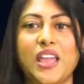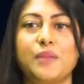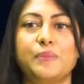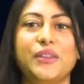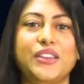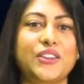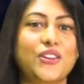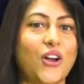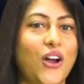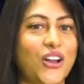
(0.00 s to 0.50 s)

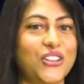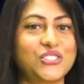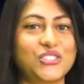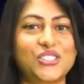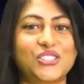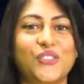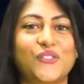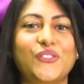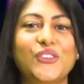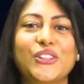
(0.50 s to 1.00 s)
being
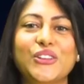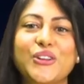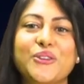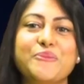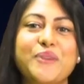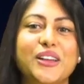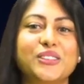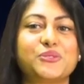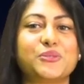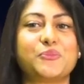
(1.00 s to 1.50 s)
conscious of filling our
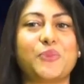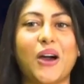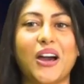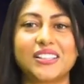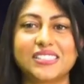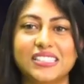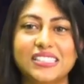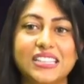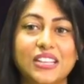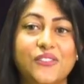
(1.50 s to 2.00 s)
minds with
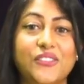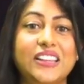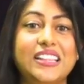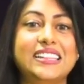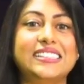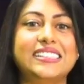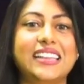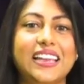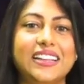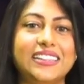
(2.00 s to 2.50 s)
positivity
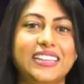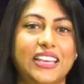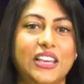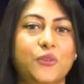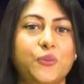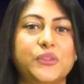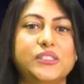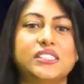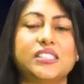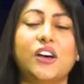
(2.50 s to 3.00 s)
daily,
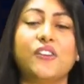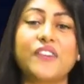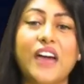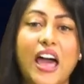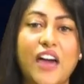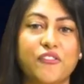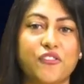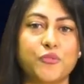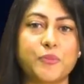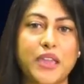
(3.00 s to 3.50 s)
with self
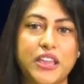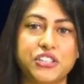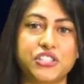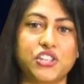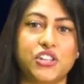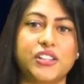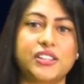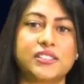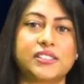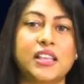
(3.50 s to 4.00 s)

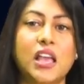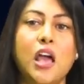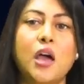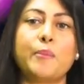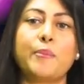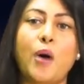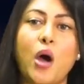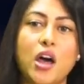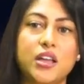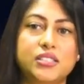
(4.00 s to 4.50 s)
affirmations,
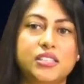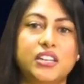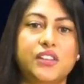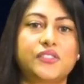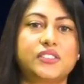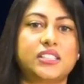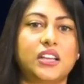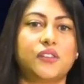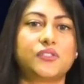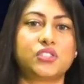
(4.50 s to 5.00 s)
positive
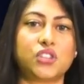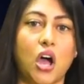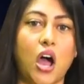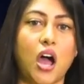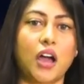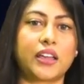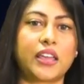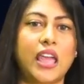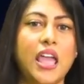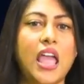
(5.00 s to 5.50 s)
self
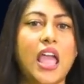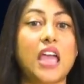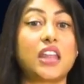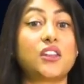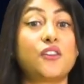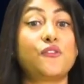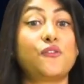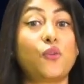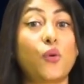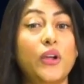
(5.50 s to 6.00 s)
talk,
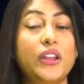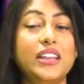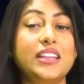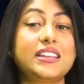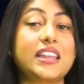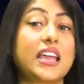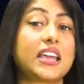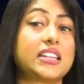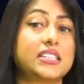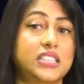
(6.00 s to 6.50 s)
and
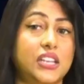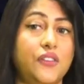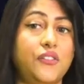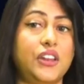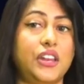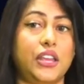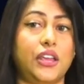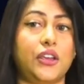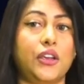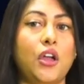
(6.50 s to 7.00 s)
avoiding
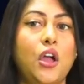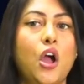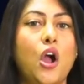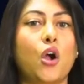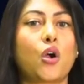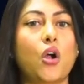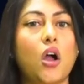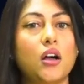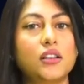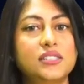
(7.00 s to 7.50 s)
negativity
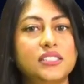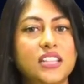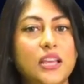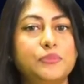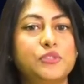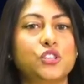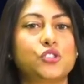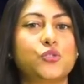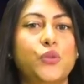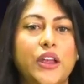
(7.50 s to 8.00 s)
are all
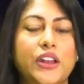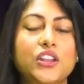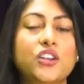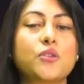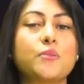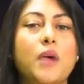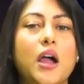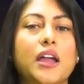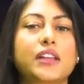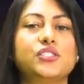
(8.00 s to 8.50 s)
steps to training
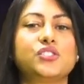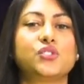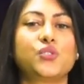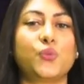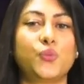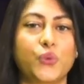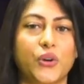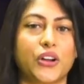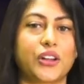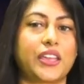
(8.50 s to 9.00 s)
our minds to
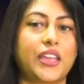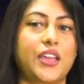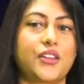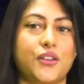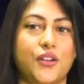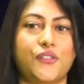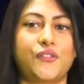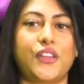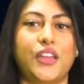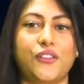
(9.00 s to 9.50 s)
work in
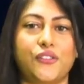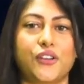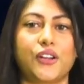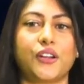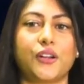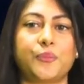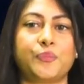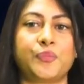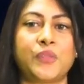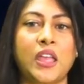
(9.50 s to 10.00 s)
our
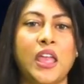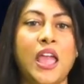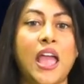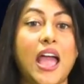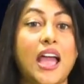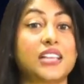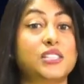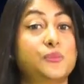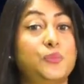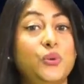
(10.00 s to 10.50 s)
favor.
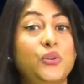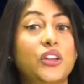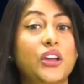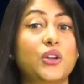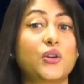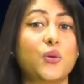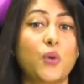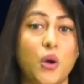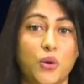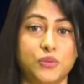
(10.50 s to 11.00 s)
As Buddha
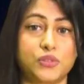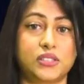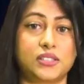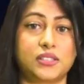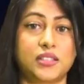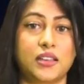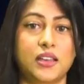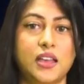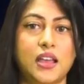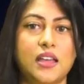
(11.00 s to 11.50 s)

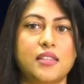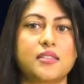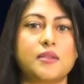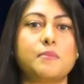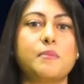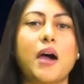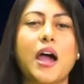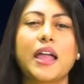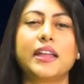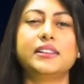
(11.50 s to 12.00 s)
quotes, the
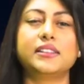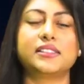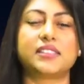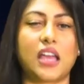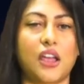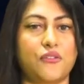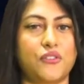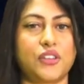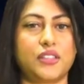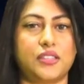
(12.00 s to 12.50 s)
mind is
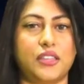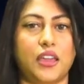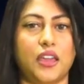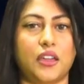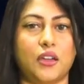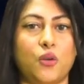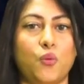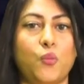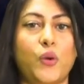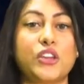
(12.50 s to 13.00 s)

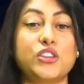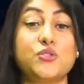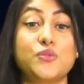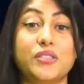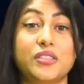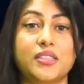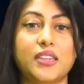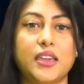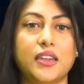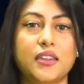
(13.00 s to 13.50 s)
everything. What you
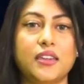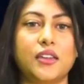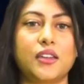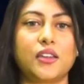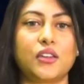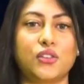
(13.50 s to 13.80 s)
think,